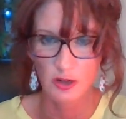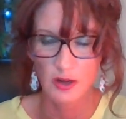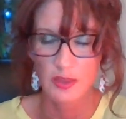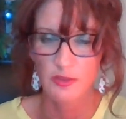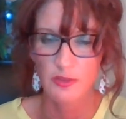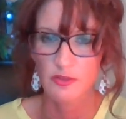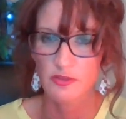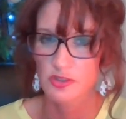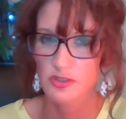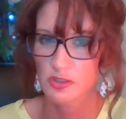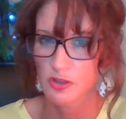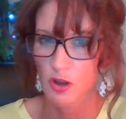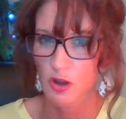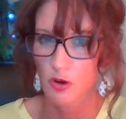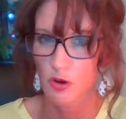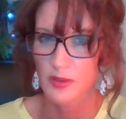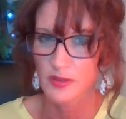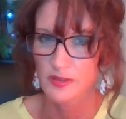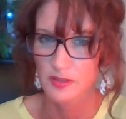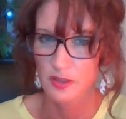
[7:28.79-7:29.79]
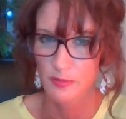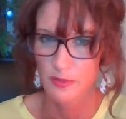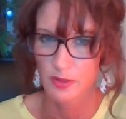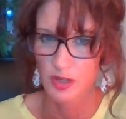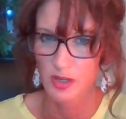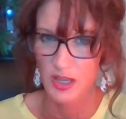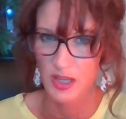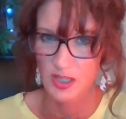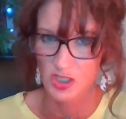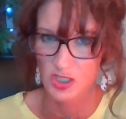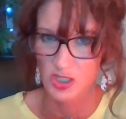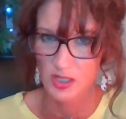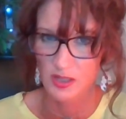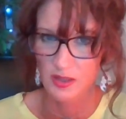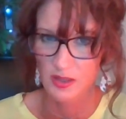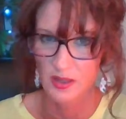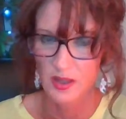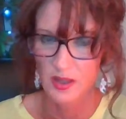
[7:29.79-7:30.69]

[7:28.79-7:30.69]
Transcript: and there's no miscommunication.